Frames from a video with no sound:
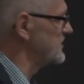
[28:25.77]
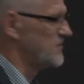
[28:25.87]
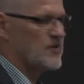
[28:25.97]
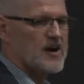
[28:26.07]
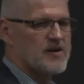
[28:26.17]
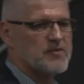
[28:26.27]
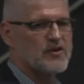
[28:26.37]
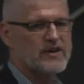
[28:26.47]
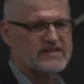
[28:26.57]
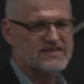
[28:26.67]
for our
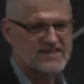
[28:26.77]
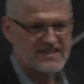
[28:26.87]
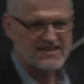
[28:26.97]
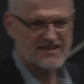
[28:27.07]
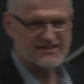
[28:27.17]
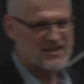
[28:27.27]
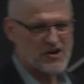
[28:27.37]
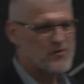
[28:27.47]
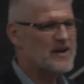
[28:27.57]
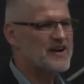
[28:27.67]
employees because they
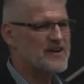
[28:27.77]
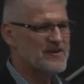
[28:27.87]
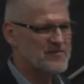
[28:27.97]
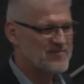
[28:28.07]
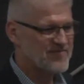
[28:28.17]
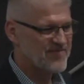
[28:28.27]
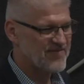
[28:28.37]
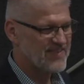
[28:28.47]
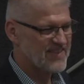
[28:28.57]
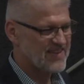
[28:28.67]
all want to know.
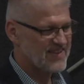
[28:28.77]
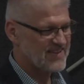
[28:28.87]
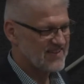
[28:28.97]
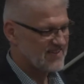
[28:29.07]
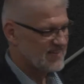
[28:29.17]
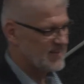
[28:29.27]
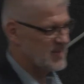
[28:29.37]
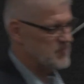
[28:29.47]
You